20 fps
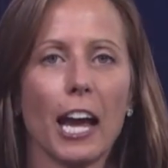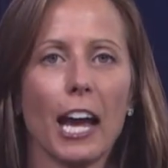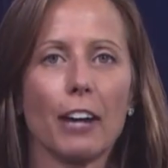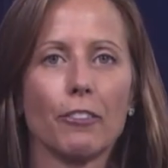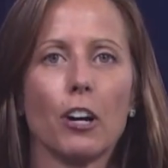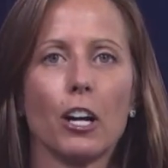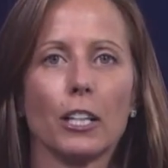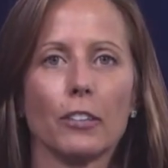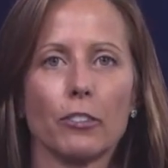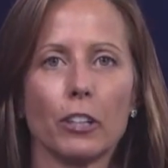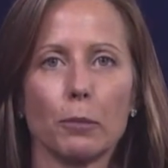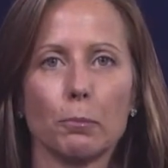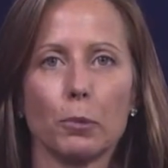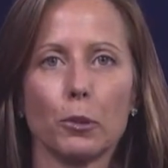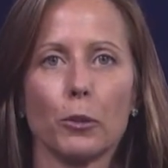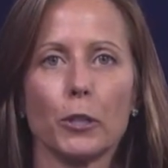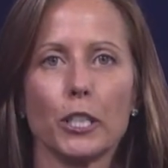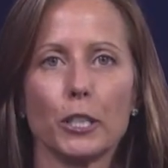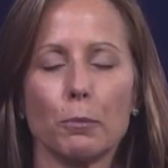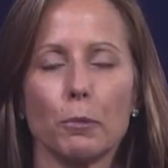all of our
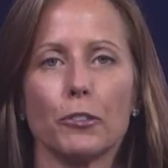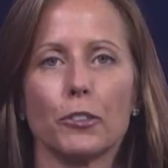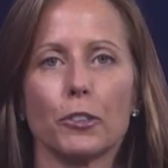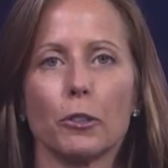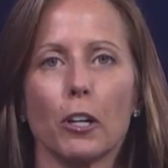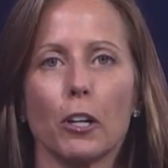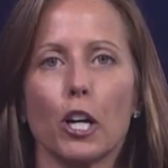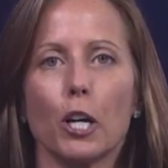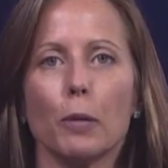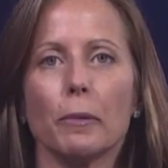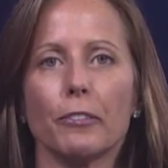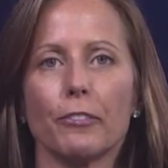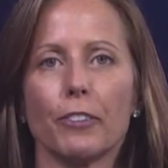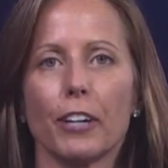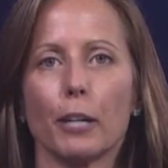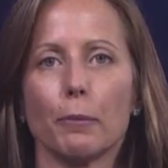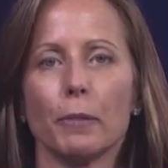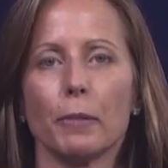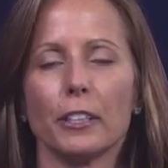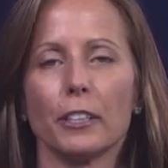employees move to a home
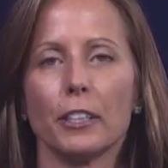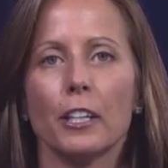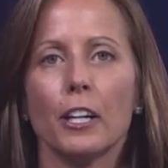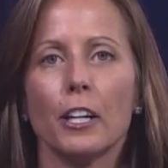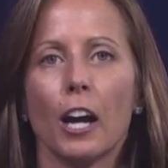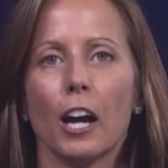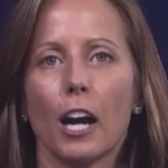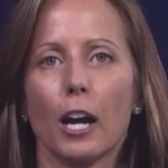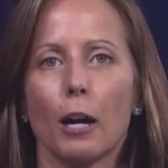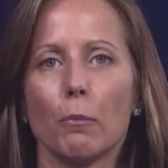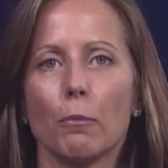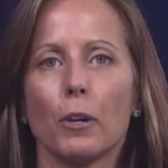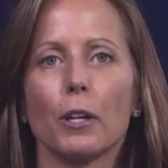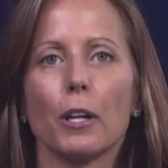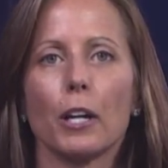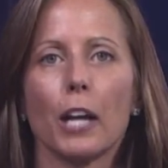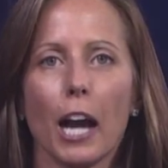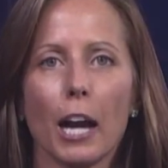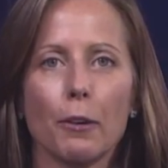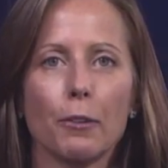environment,
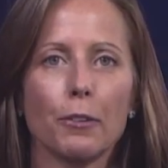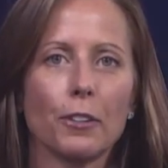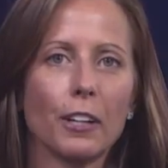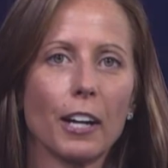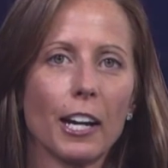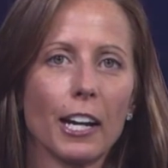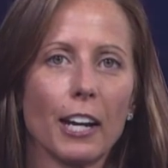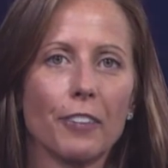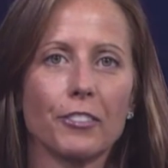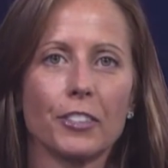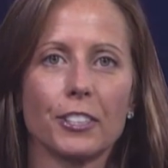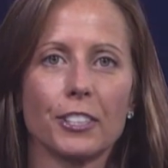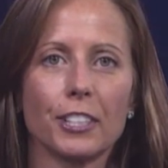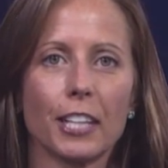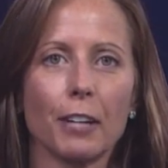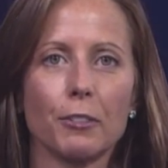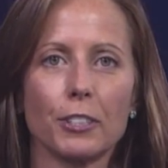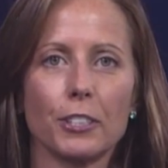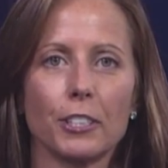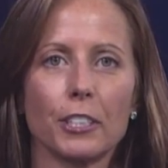I have to say I
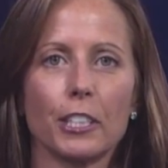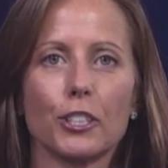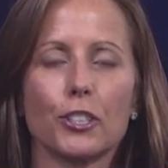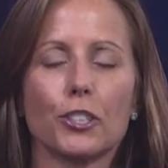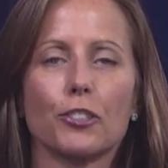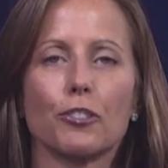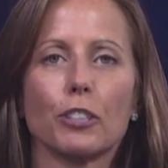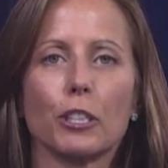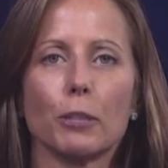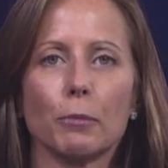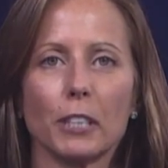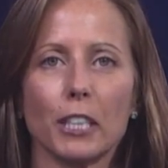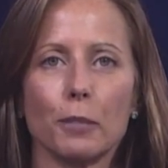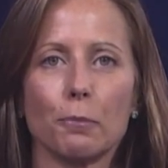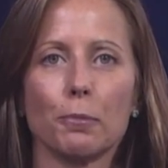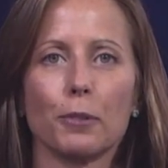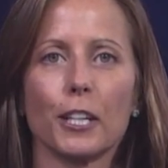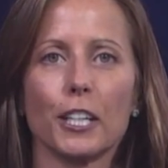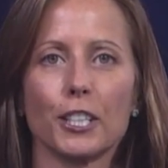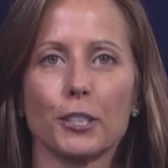was extremely
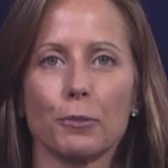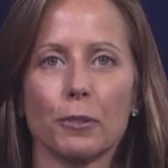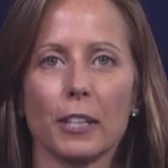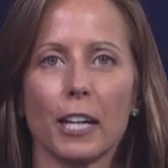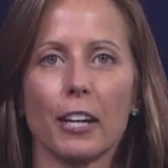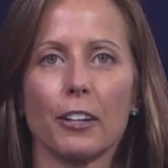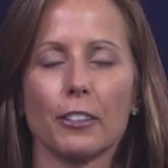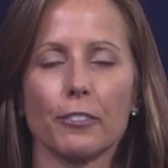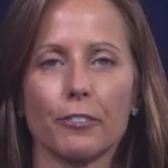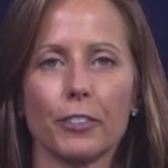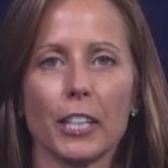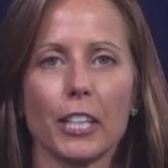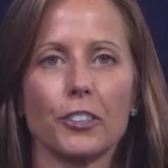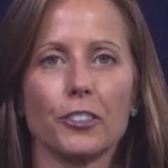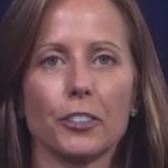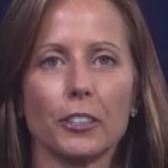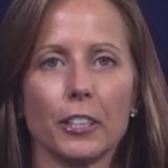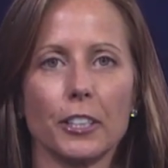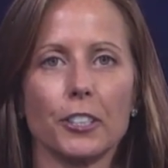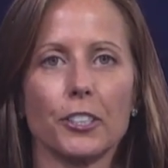impressed with how the
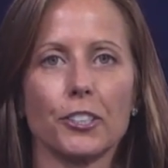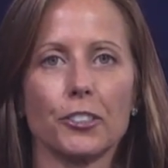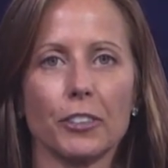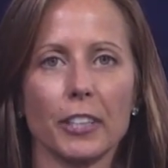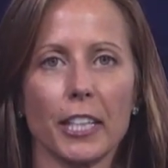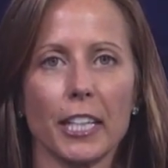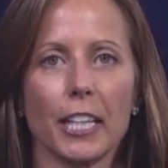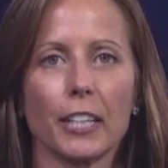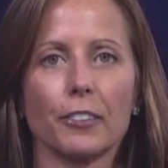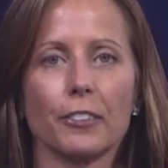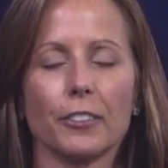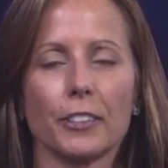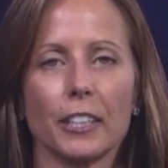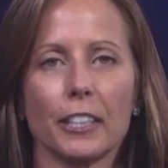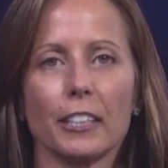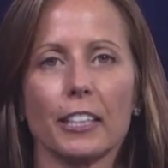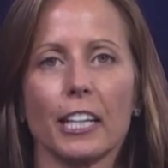financial industry handled it.